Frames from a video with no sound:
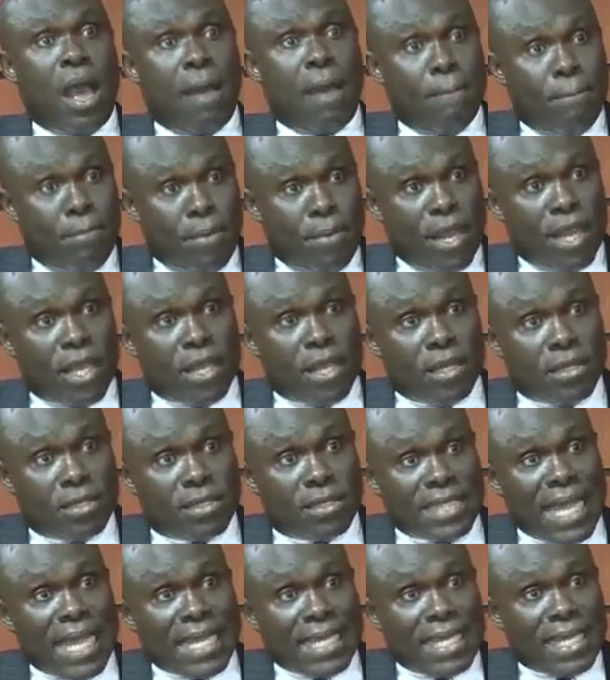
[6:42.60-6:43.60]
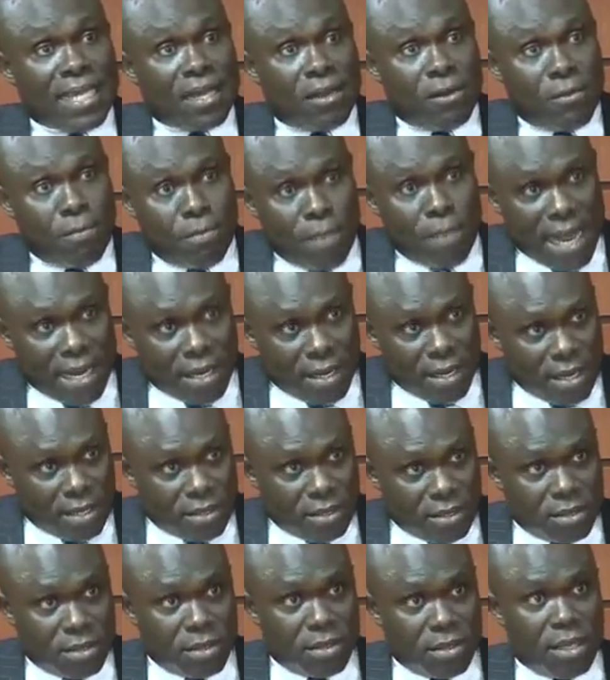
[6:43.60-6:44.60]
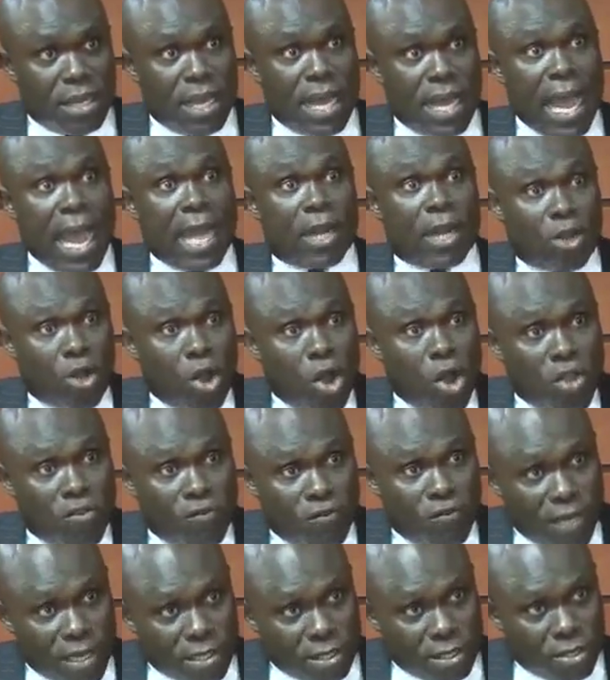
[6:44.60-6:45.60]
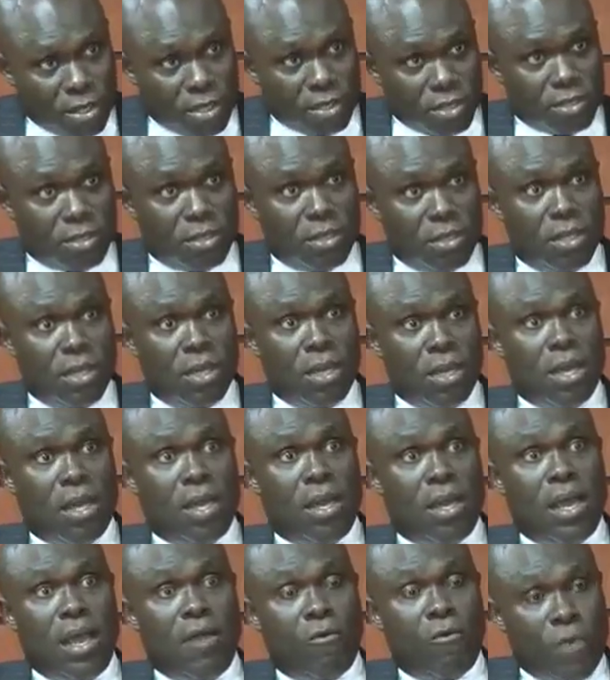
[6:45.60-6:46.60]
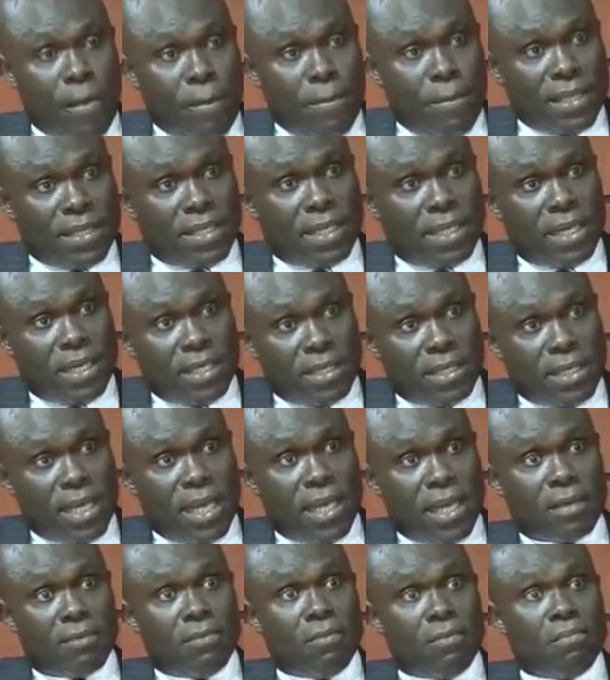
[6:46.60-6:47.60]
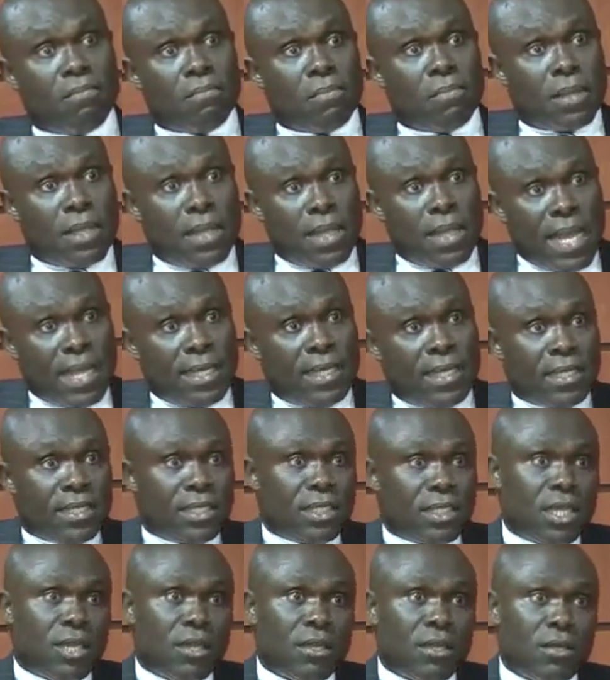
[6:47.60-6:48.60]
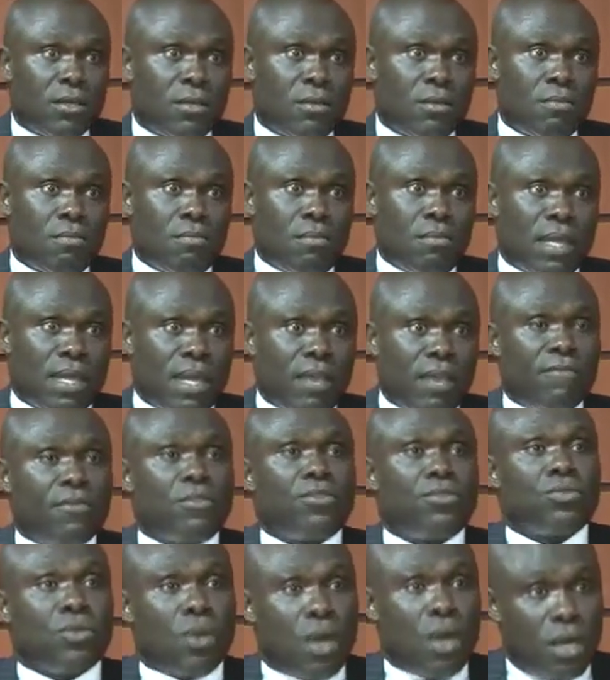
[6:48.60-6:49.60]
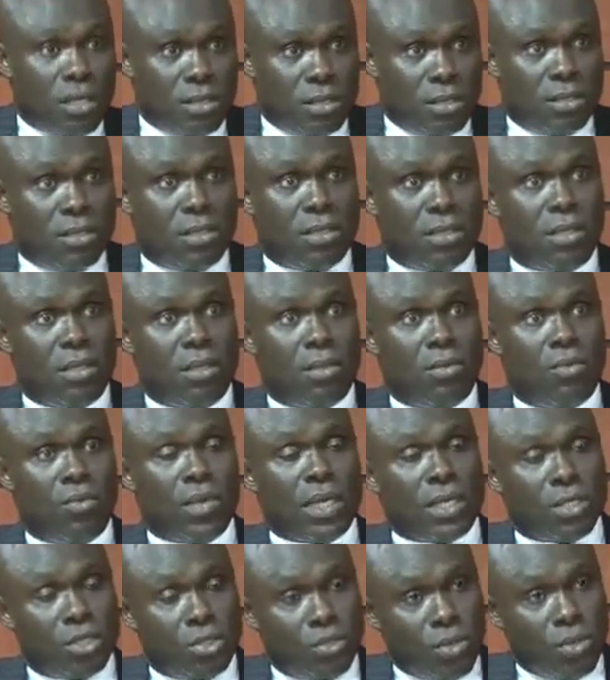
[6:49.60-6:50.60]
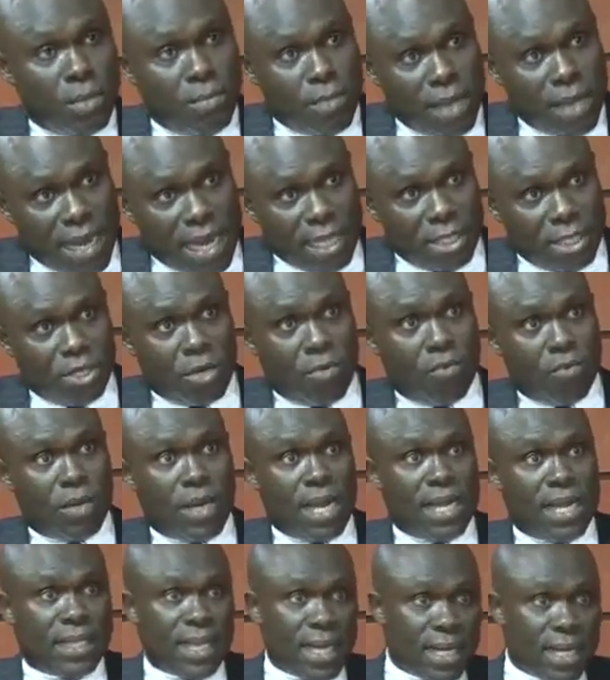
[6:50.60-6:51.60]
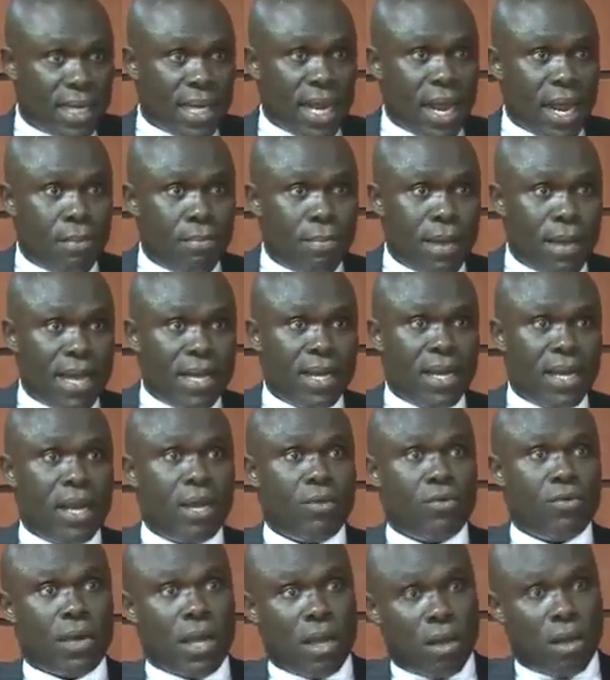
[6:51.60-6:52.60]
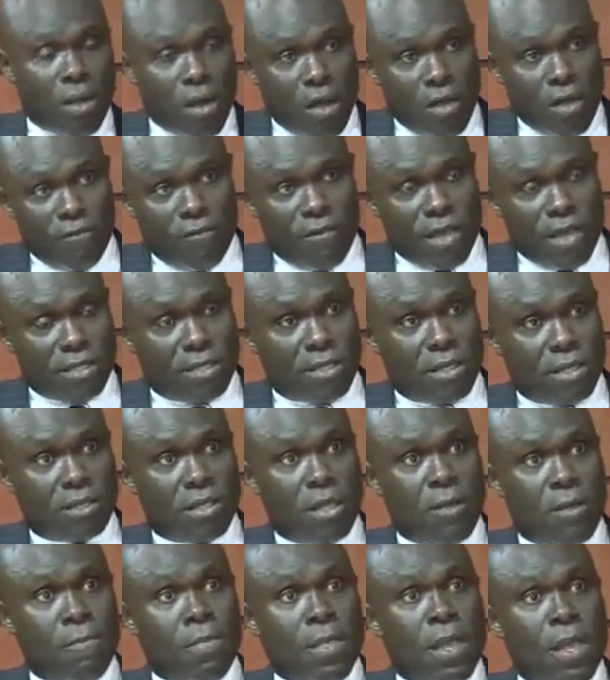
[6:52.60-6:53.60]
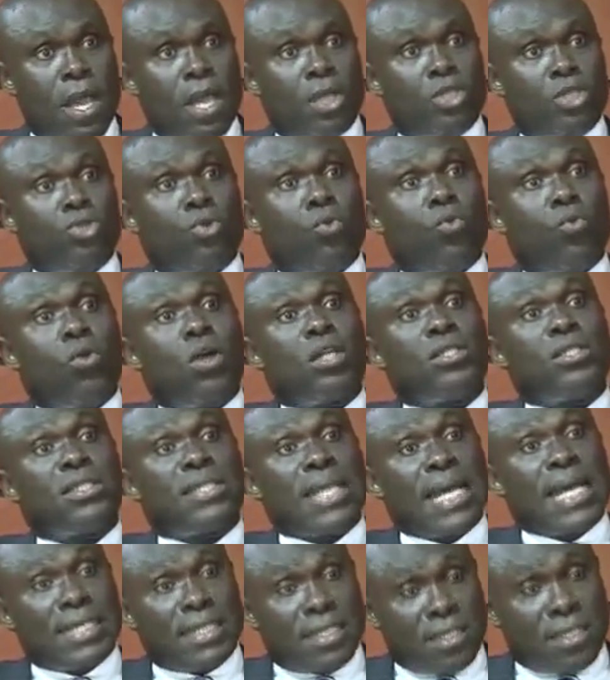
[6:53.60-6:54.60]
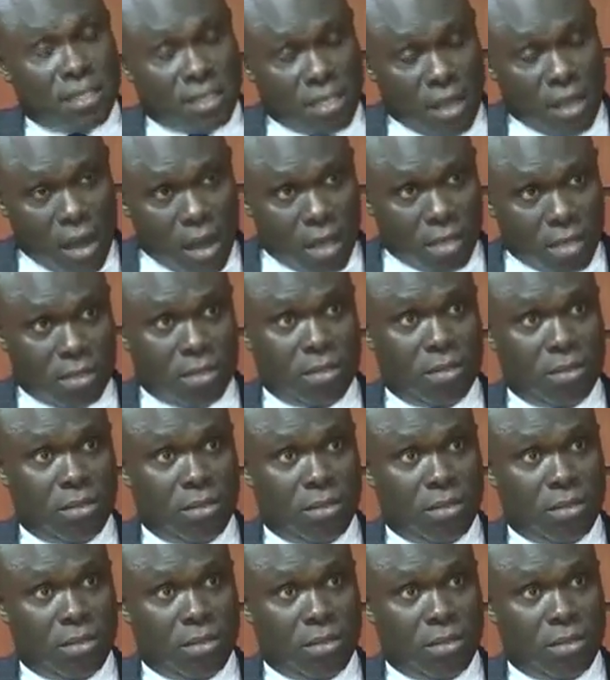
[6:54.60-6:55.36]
and bring technical partners and core investors. And we are basically saying, let this thing be given to us. We can do a better job with our technical partner and with our core investors. And so once that is done,